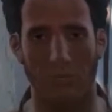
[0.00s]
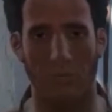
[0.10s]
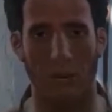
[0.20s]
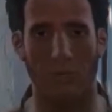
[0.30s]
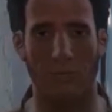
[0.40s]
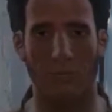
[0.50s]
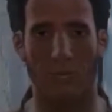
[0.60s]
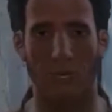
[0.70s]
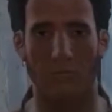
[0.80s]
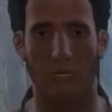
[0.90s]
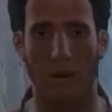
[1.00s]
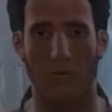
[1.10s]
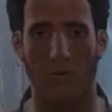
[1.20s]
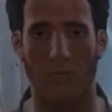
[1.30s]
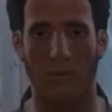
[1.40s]
Then maybe
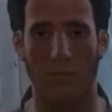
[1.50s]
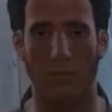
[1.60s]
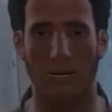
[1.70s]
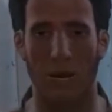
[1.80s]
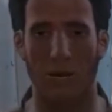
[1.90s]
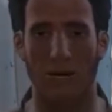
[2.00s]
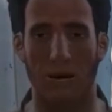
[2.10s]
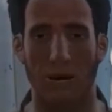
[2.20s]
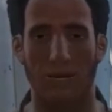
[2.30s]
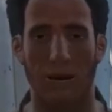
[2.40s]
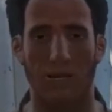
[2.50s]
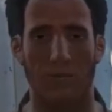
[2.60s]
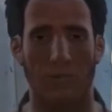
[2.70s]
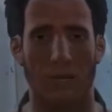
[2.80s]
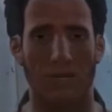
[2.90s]
Preston will be able to relax a
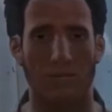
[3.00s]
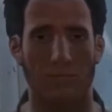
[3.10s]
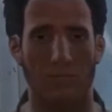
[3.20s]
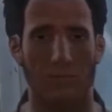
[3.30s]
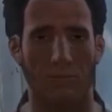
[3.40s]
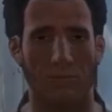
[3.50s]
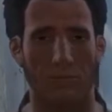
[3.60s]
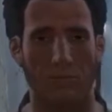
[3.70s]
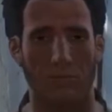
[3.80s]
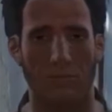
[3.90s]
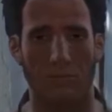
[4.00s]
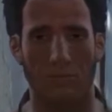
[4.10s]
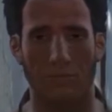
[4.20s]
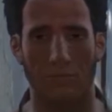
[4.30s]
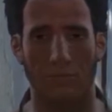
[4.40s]
little bit. Oh.